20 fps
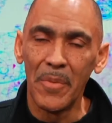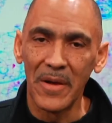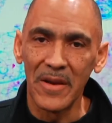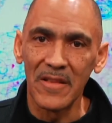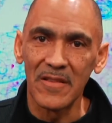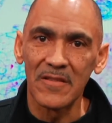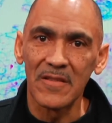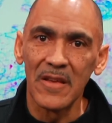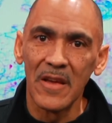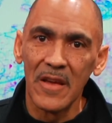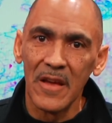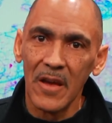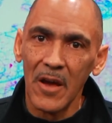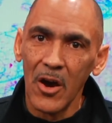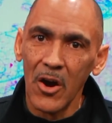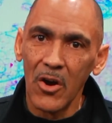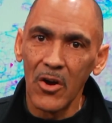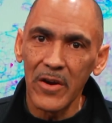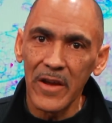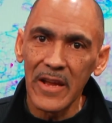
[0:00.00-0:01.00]
but it's
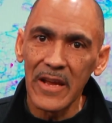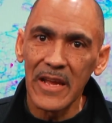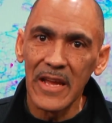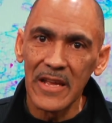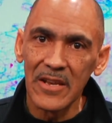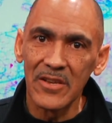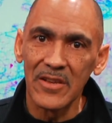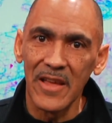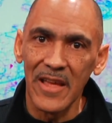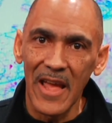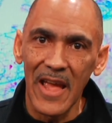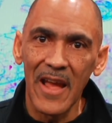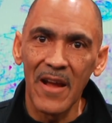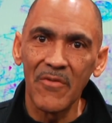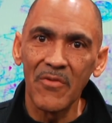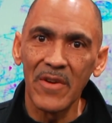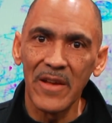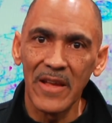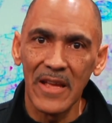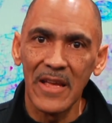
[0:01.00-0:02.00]
hooking into
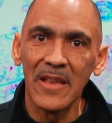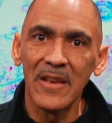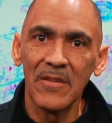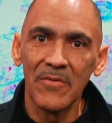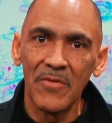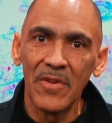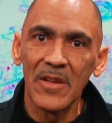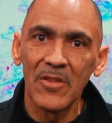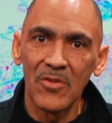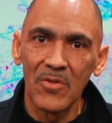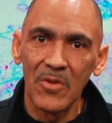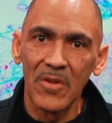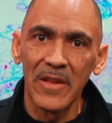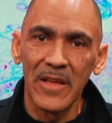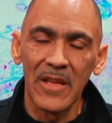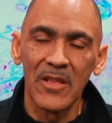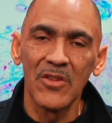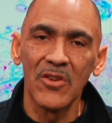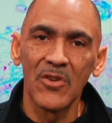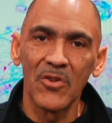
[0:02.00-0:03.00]
every individual
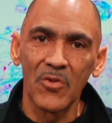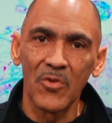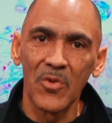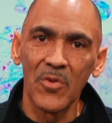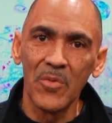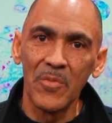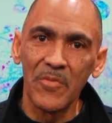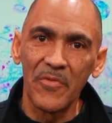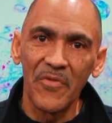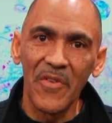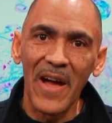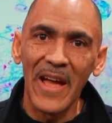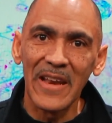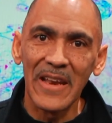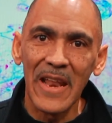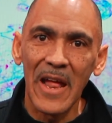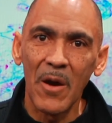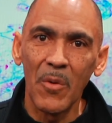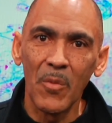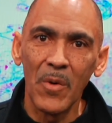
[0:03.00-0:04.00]
in your group,
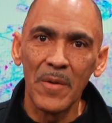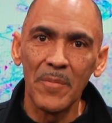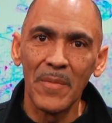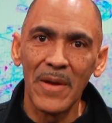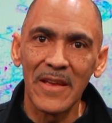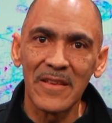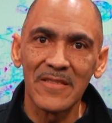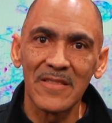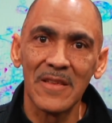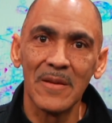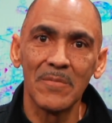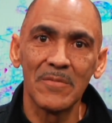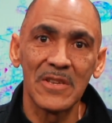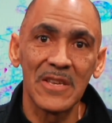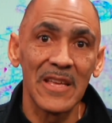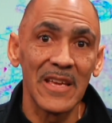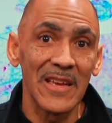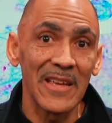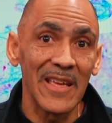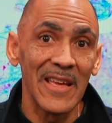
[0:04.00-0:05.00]
finding out what makes them
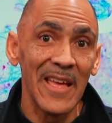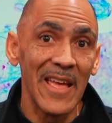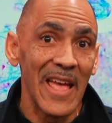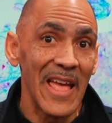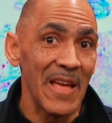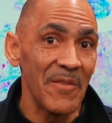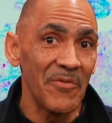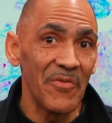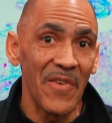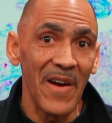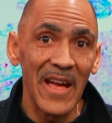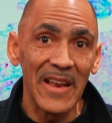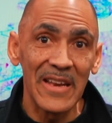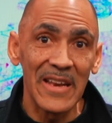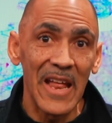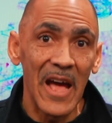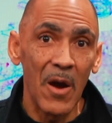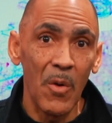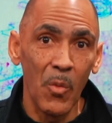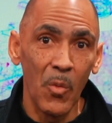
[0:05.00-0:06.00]
tick, and
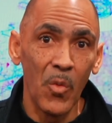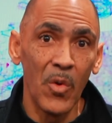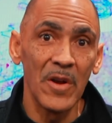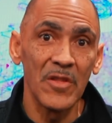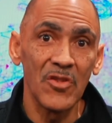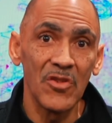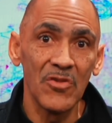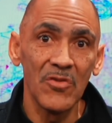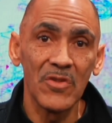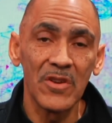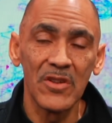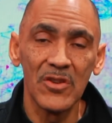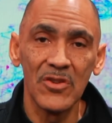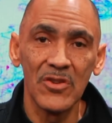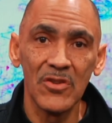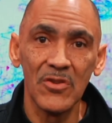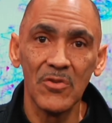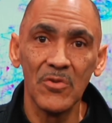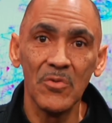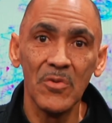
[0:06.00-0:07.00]
finding out what you can
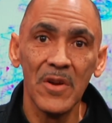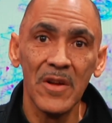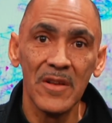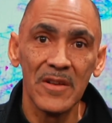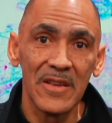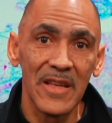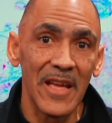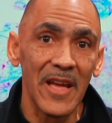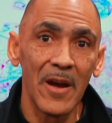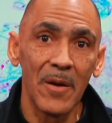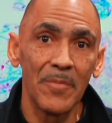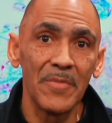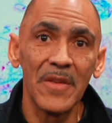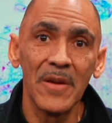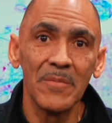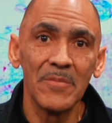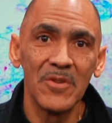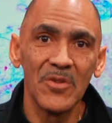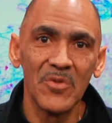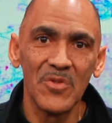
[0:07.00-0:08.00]
do to help
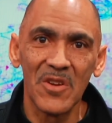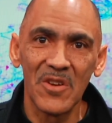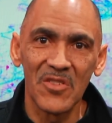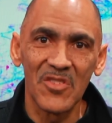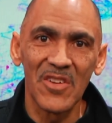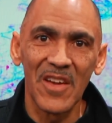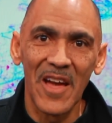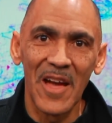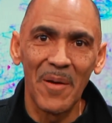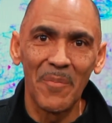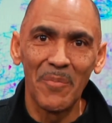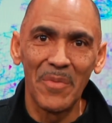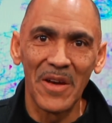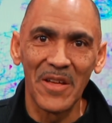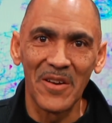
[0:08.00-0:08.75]
them do their job